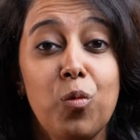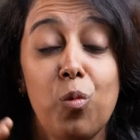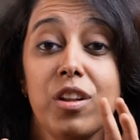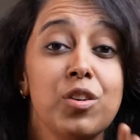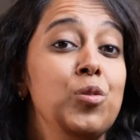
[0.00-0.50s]

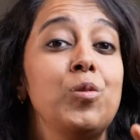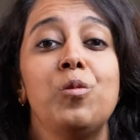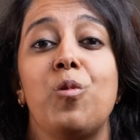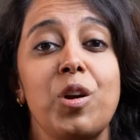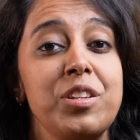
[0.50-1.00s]
What a
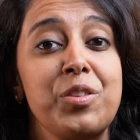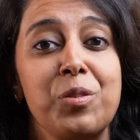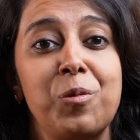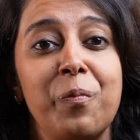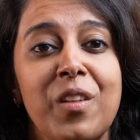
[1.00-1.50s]
cool voice
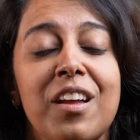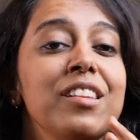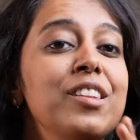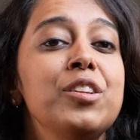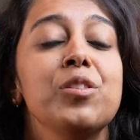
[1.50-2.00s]
too.
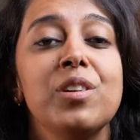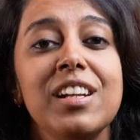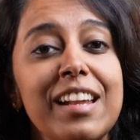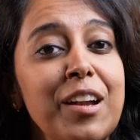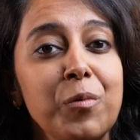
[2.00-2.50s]
The
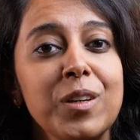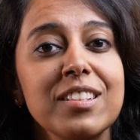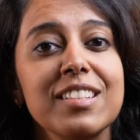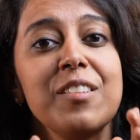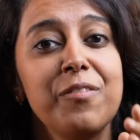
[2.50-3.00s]
neural
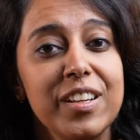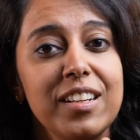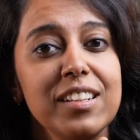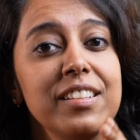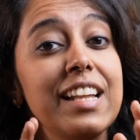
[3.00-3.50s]
networks in
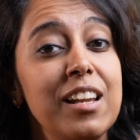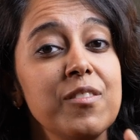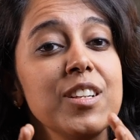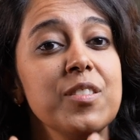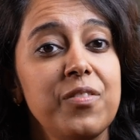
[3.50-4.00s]
Figure
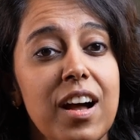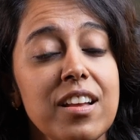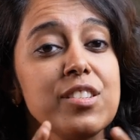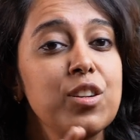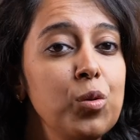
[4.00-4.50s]
delivers fast,